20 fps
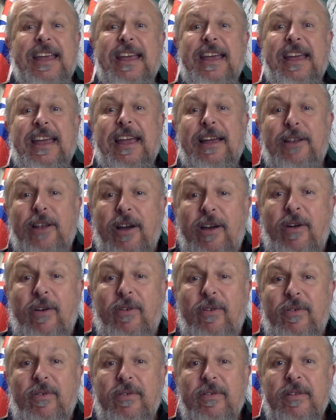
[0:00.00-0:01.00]

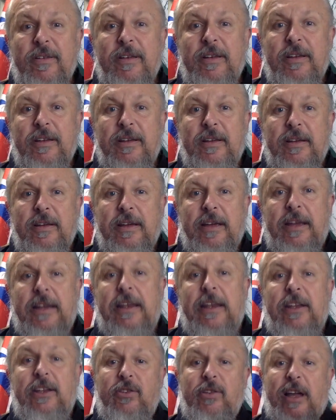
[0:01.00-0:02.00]
hello. And
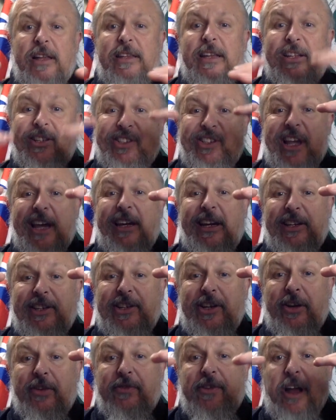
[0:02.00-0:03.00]
then you got that second
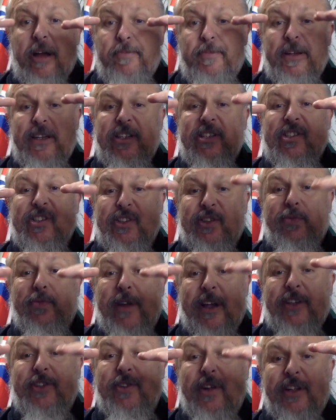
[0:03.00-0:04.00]
tier of companies is the
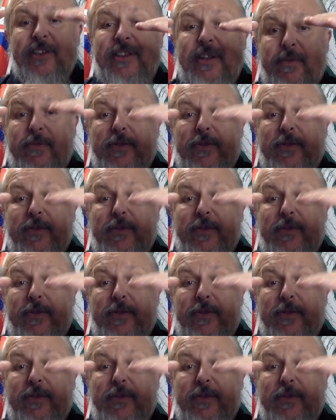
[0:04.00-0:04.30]
restaurants that